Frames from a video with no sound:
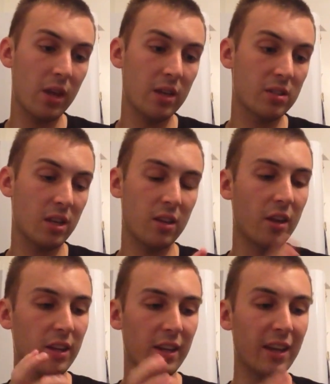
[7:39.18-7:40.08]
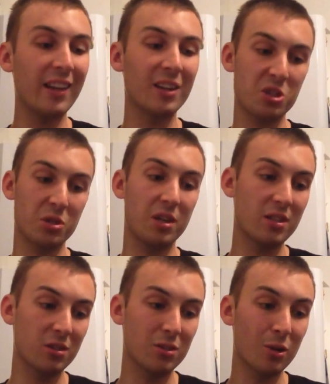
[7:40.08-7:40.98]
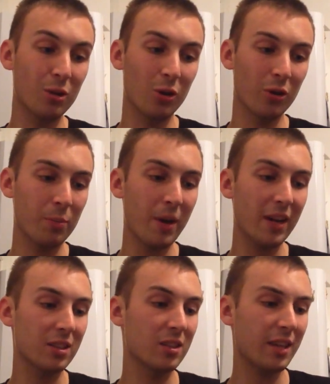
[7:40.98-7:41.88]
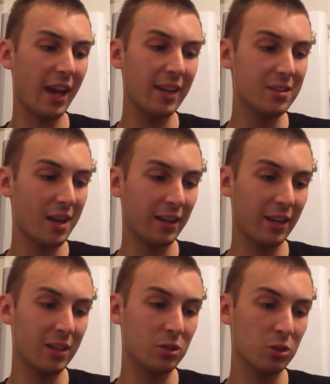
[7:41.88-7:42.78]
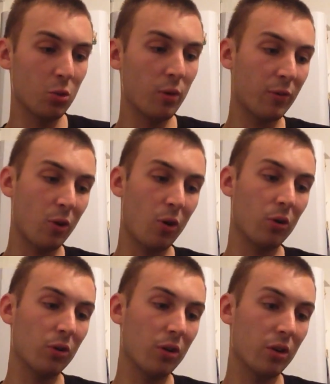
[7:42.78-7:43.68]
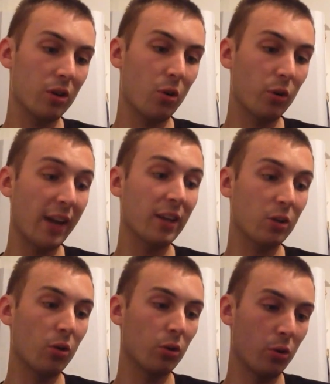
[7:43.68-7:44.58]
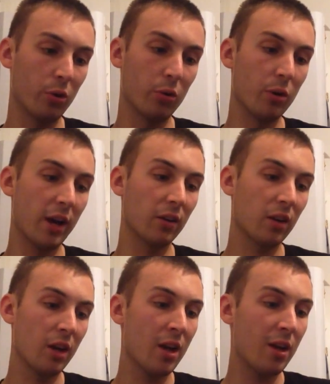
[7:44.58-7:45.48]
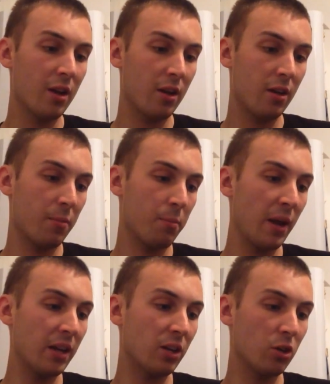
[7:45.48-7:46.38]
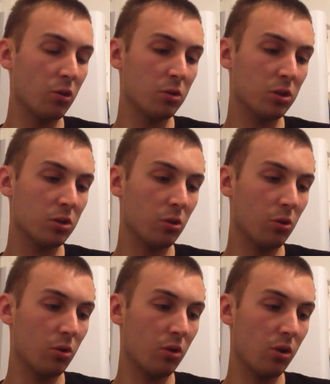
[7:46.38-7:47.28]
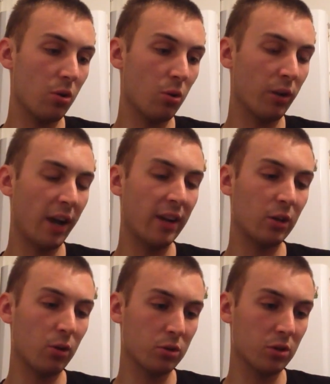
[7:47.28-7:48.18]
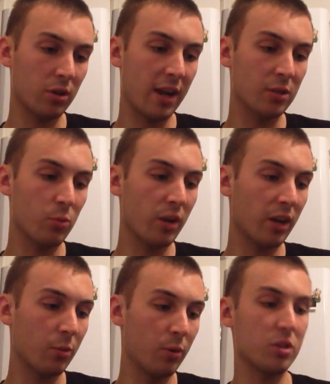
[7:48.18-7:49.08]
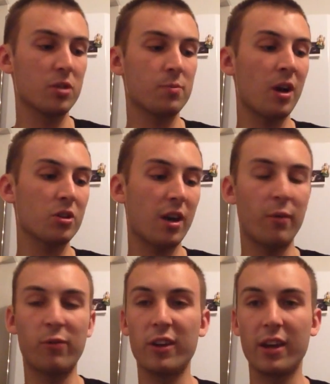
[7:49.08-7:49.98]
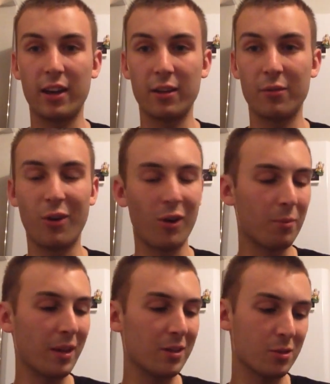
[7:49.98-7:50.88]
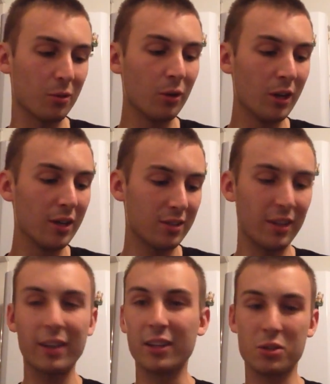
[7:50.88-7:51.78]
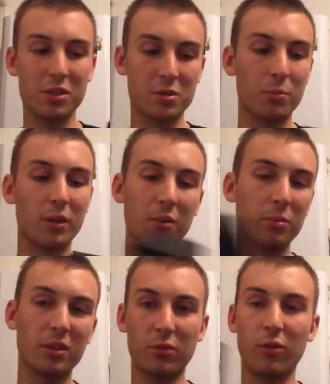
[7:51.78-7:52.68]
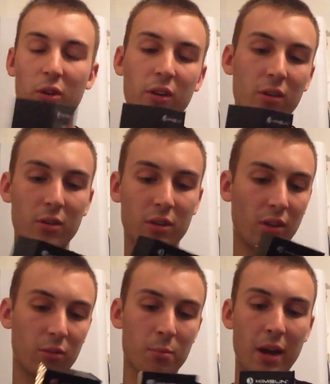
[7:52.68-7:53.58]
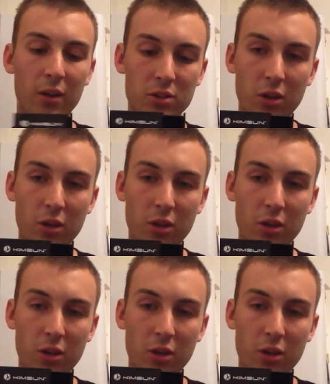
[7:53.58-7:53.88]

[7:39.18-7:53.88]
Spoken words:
English isn't too good on the back. It says K Tank install with organic cotton coil head. Make use organic cotton as wick, which is much healthy and environmental. So the English isn't brilliant, but it's fine, it doesn't matter.